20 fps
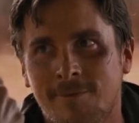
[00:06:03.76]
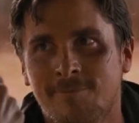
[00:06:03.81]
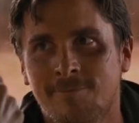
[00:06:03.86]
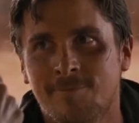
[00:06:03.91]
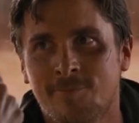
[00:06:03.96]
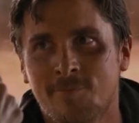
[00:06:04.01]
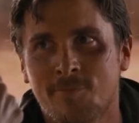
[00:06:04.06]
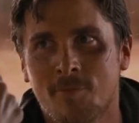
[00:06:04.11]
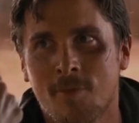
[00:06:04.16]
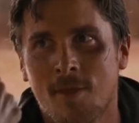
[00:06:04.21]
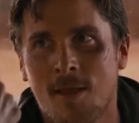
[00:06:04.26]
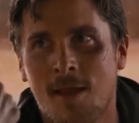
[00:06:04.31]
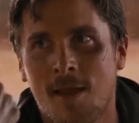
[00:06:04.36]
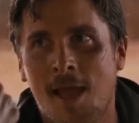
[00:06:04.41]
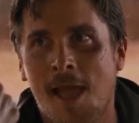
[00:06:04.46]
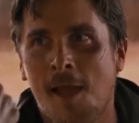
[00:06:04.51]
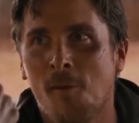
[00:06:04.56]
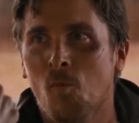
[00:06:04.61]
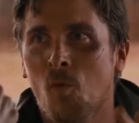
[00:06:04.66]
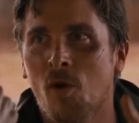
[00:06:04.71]
Afterward,
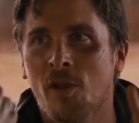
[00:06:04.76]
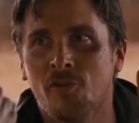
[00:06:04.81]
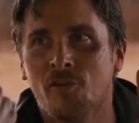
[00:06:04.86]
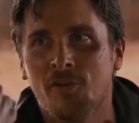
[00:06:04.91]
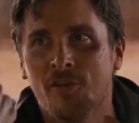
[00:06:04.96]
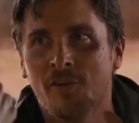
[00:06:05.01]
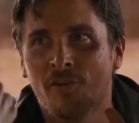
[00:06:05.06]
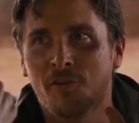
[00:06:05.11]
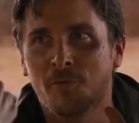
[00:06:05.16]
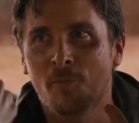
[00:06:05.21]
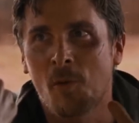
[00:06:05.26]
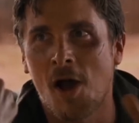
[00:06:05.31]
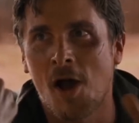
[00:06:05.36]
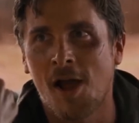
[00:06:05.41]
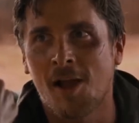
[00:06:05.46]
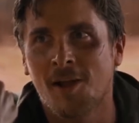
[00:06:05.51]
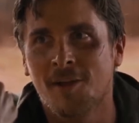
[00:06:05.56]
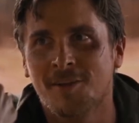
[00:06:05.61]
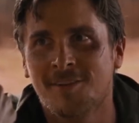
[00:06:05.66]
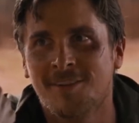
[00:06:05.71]
he tells the others he
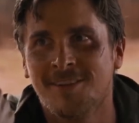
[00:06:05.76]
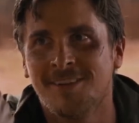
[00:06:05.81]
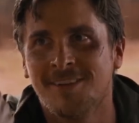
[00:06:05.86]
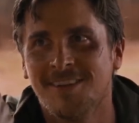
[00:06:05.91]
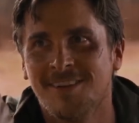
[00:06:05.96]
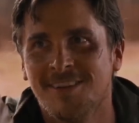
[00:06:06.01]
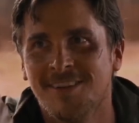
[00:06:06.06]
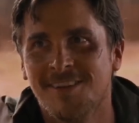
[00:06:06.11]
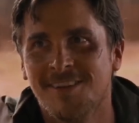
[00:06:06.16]
wishes he wasn't